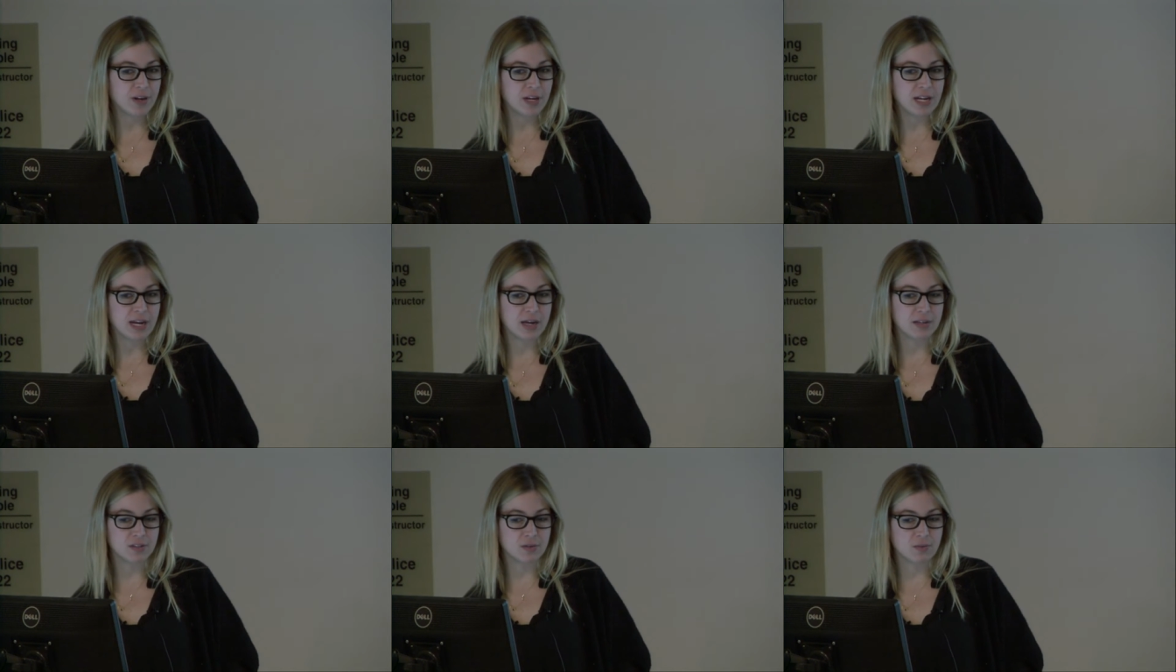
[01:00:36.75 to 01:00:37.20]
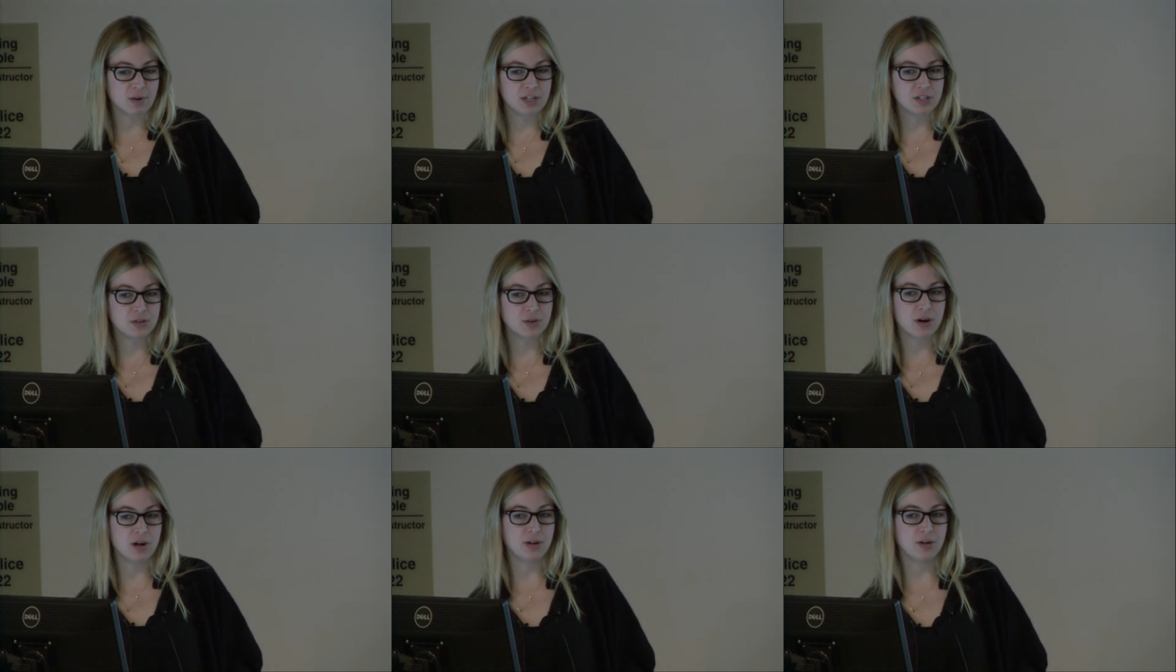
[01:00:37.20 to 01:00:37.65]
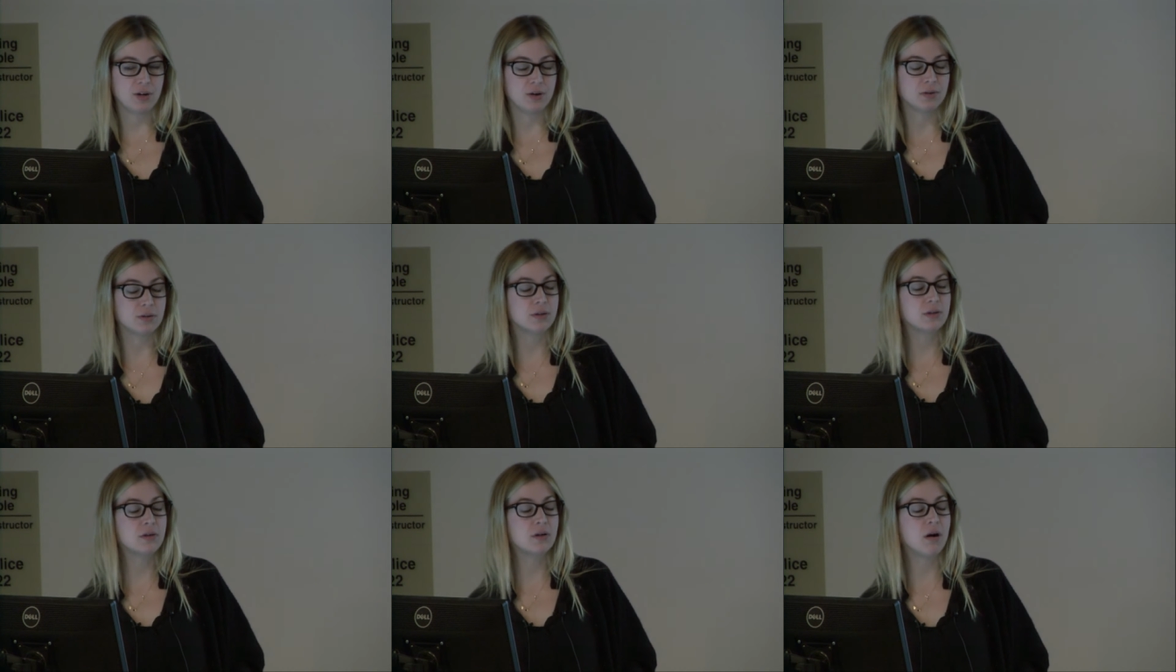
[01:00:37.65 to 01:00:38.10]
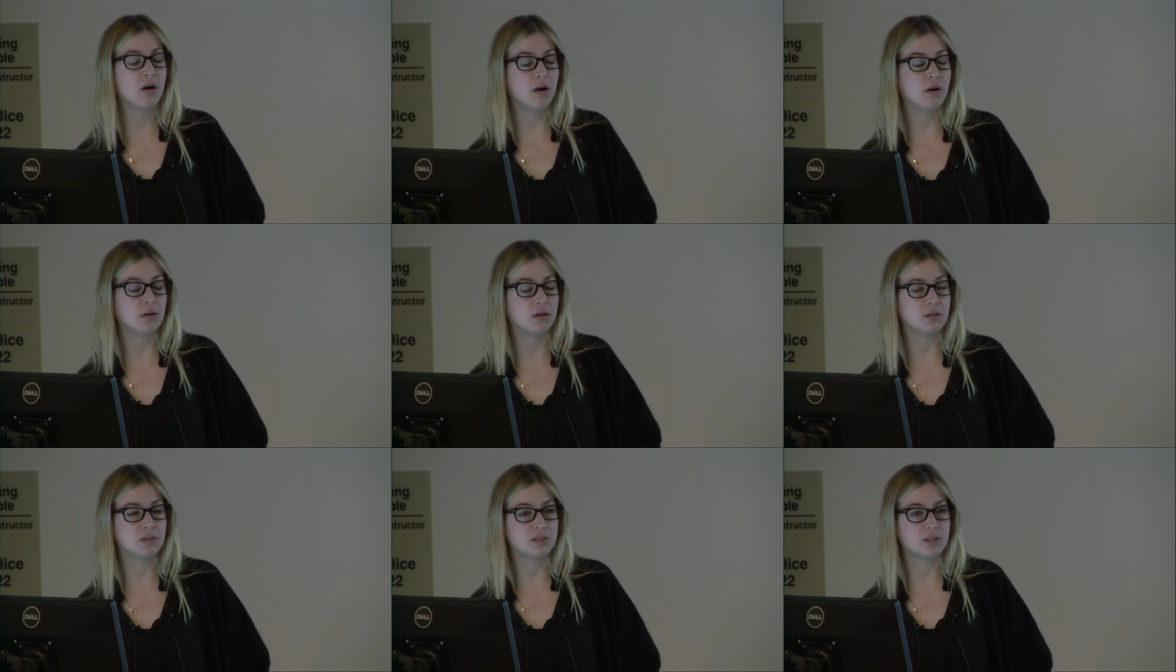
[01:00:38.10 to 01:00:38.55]
He has a restaurant in New York
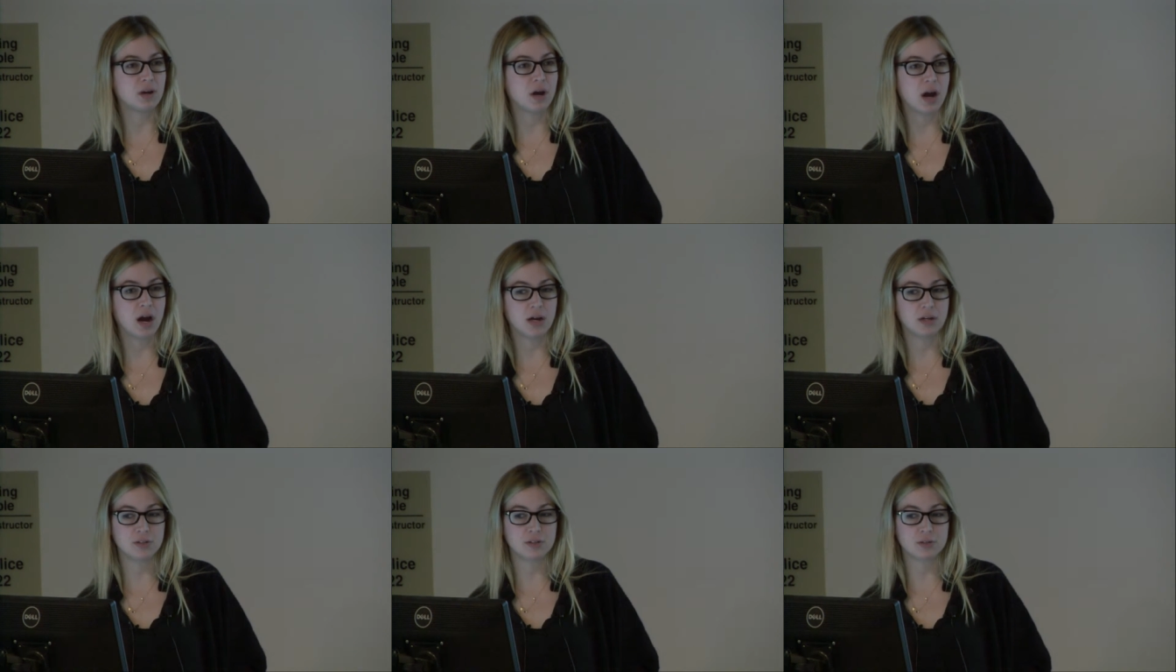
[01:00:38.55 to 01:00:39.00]
called uh,